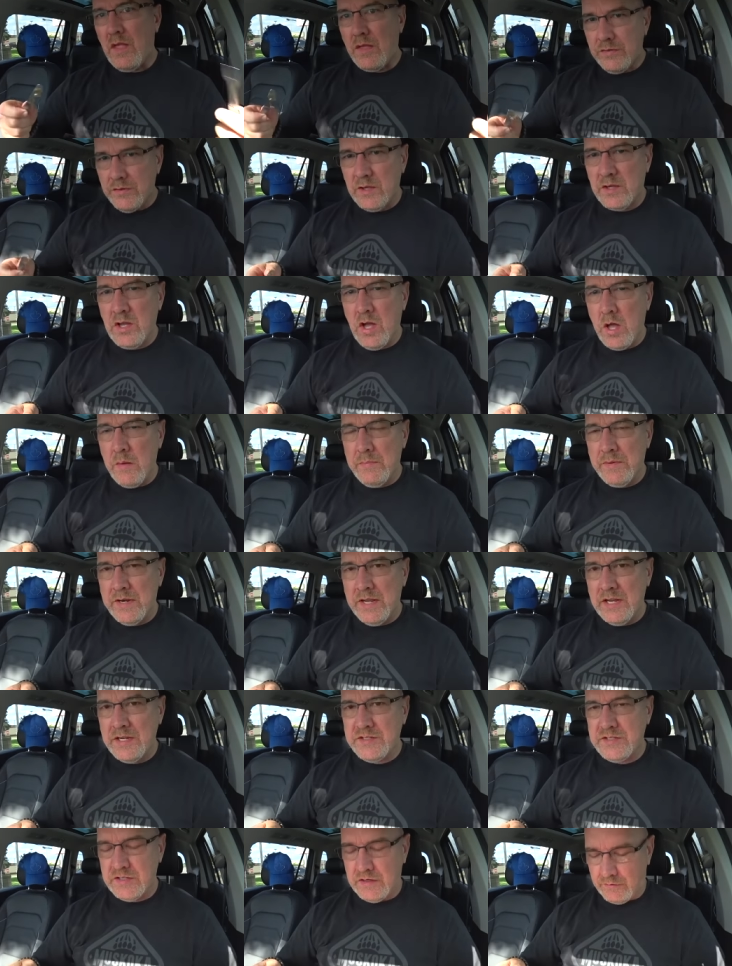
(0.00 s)
the
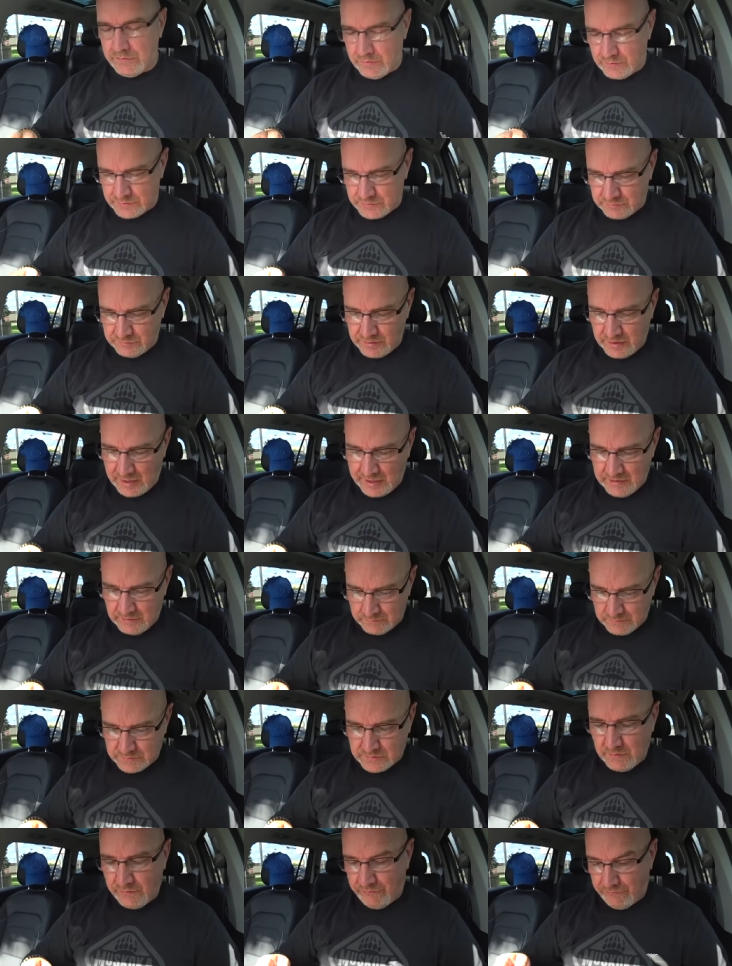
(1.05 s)
combination of those three
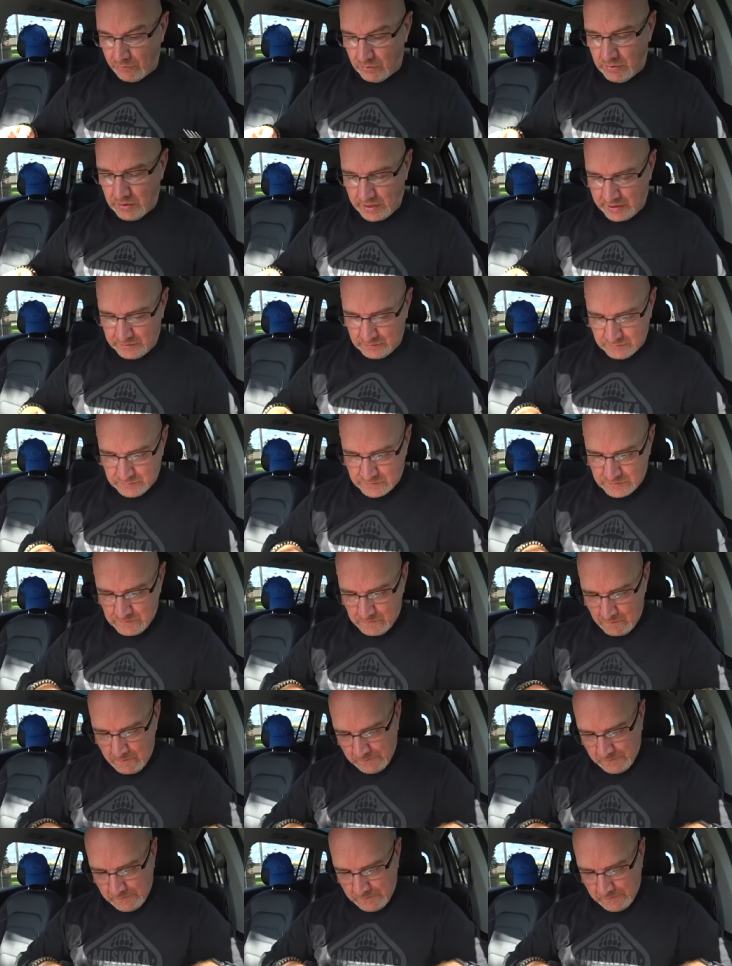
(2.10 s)
items, four items,